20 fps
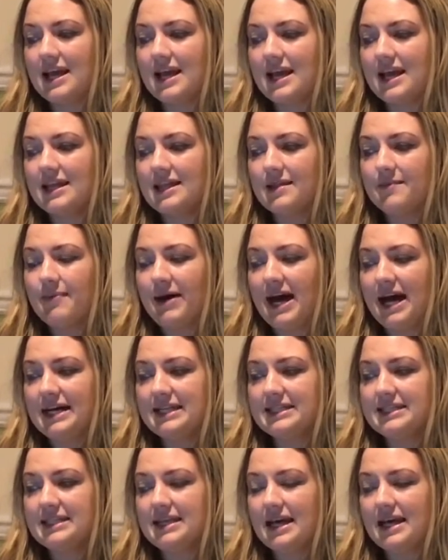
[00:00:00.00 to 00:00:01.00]
In the
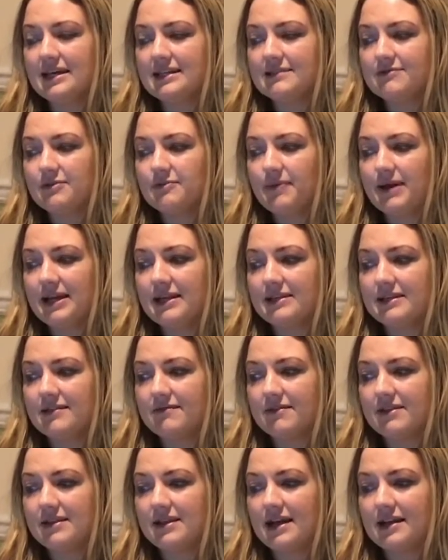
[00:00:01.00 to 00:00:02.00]
past, the eggs were painted
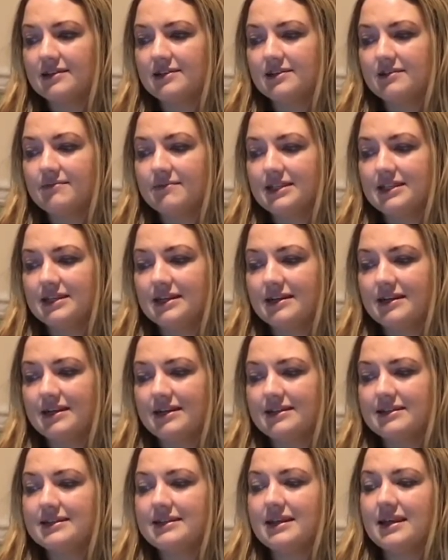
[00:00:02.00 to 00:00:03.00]
with natural
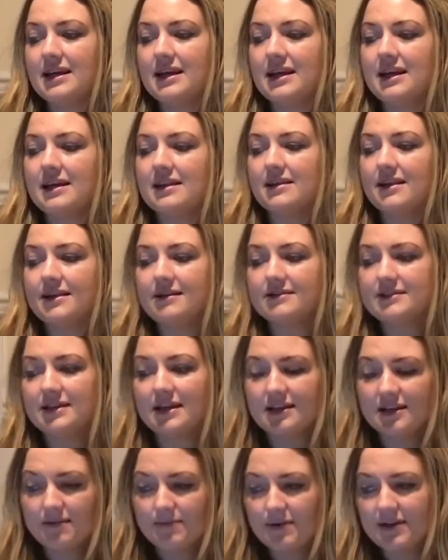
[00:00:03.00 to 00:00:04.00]
materials. They used
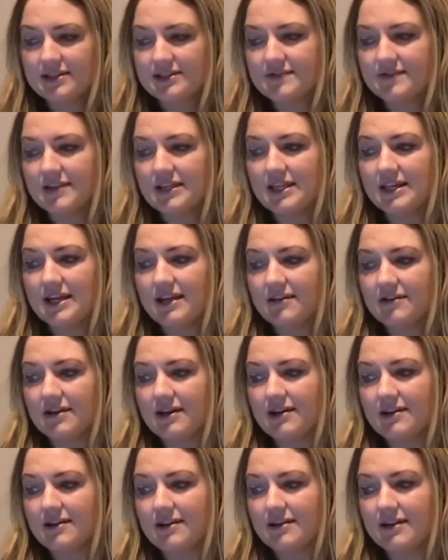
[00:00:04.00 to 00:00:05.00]
onion peels for the yellow
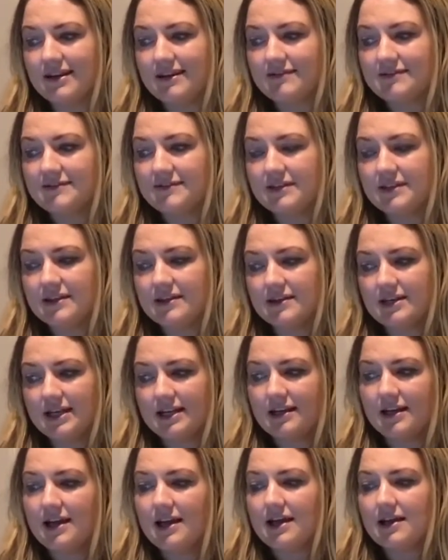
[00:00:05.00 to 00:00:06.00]
color, leaves for the
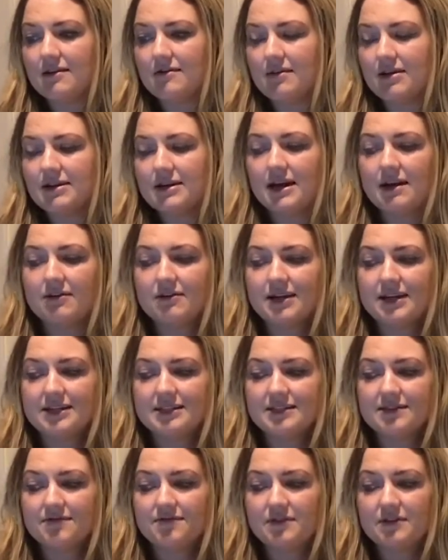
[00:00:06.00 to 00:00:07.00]
green, while
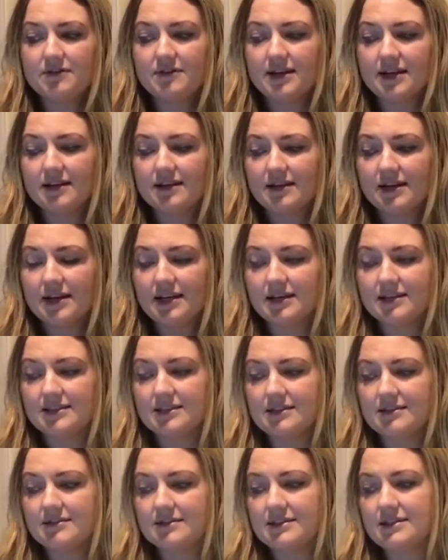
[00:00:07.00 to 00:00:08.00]
nowadays food coloring is
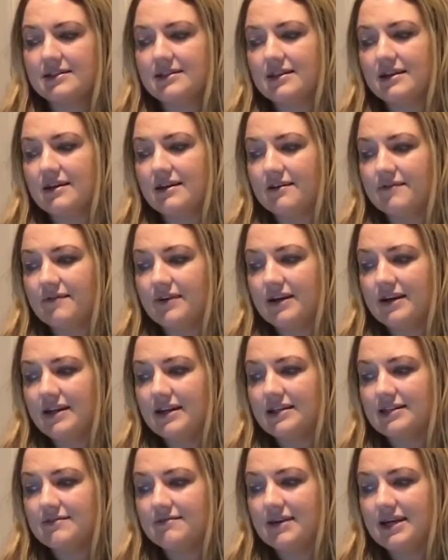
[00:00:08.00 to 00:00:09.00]
used. There are
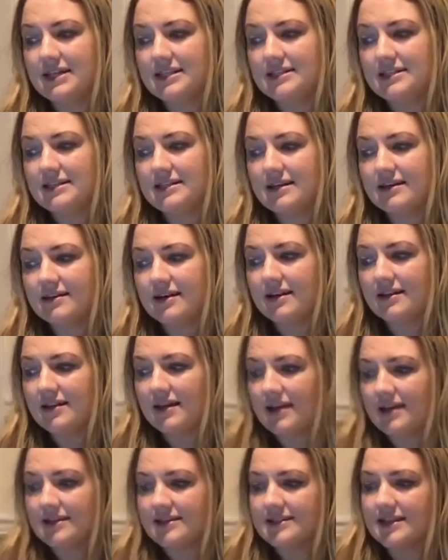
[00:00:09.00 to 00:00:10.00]
various ways to decorate the
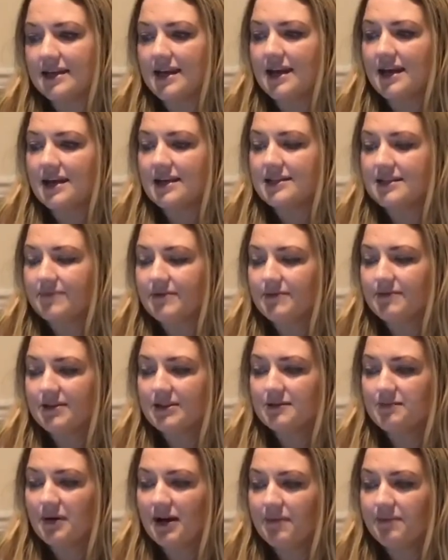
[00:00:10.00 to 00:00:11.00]
eggs. Some of the
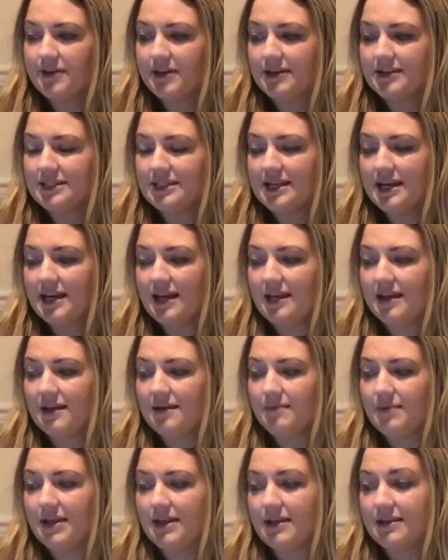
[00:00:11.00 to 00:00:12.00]
most popular today
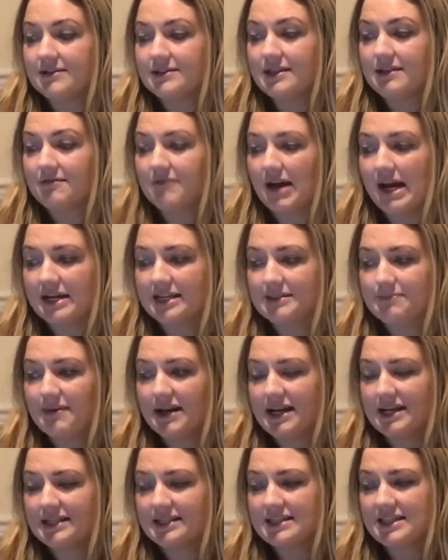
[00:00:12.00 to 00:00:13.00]
being using wax
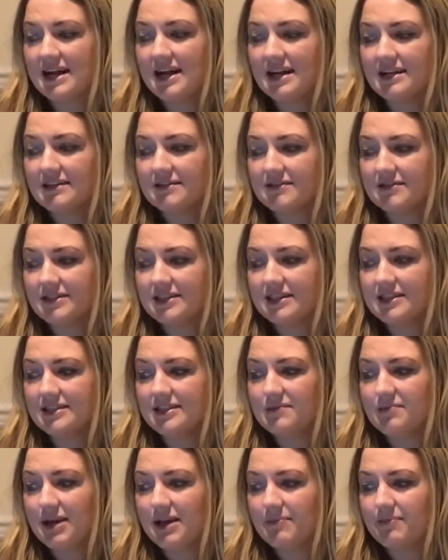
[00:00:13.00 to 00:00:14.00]
pens, cotton, or tissue
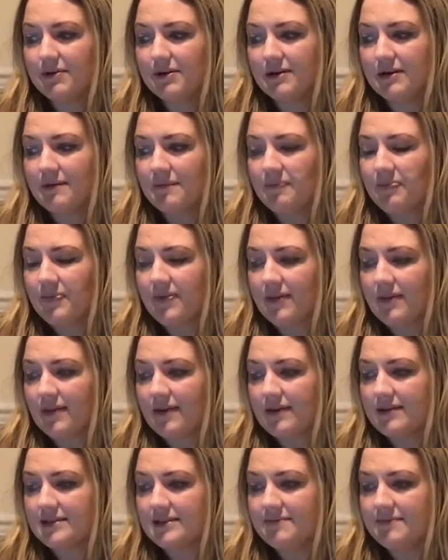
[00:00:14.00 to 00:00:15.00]
paper
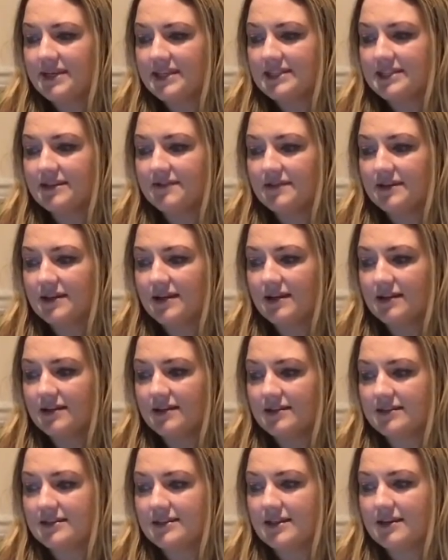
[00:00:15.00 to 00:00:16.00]
to mix different
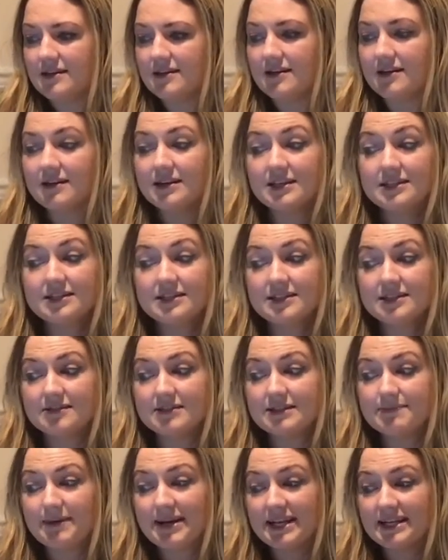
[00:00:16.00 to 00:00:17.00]
colors. There are artists who
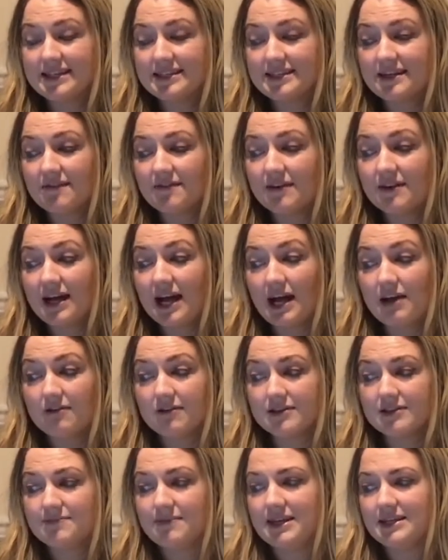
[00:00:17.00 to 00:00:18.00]
spend several
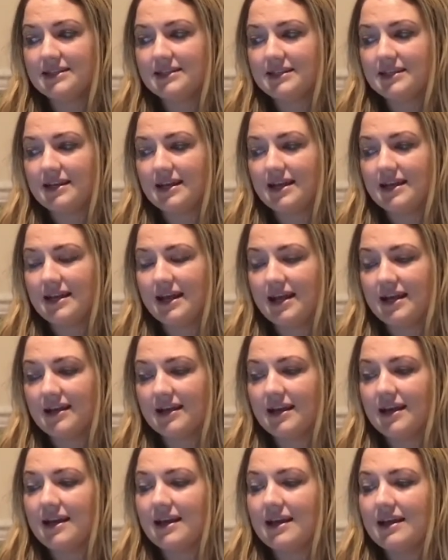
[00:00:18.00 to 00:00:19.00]
hours painting an egg,
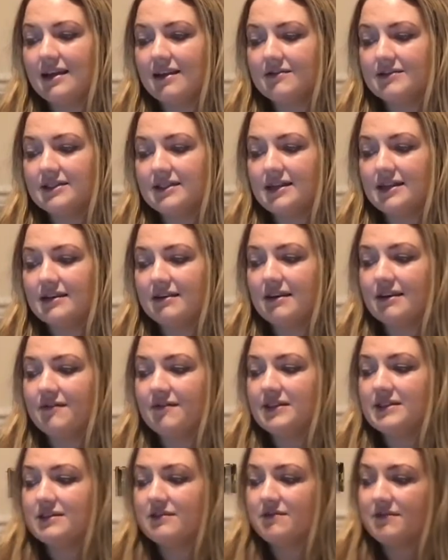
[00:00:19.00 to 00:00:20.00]
usually an
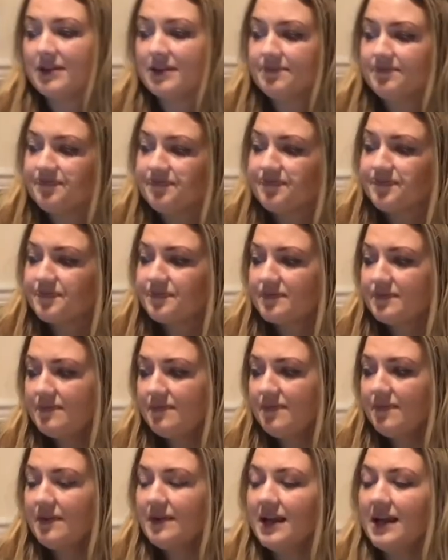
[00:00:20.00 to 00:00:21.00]
artificial one,
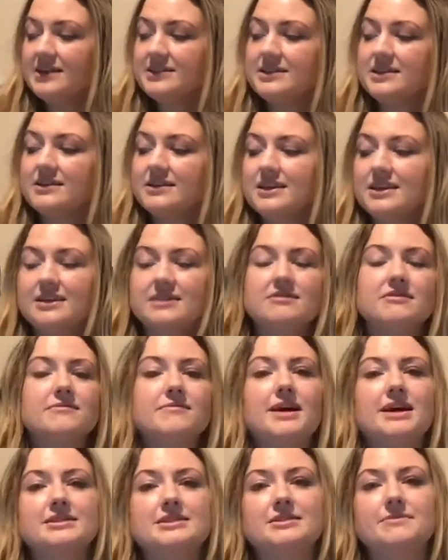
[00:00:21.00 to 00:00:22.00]
and turn it into a
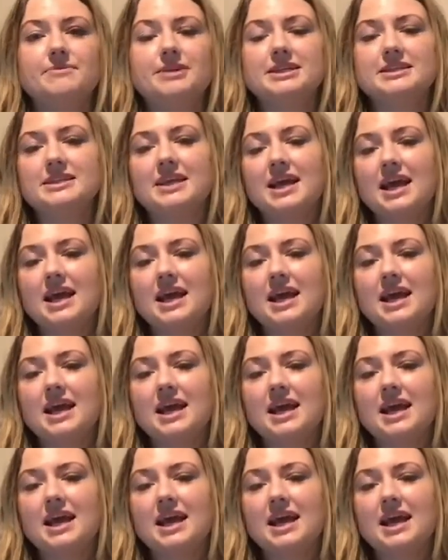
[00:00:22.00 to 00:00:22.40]
masterpiece.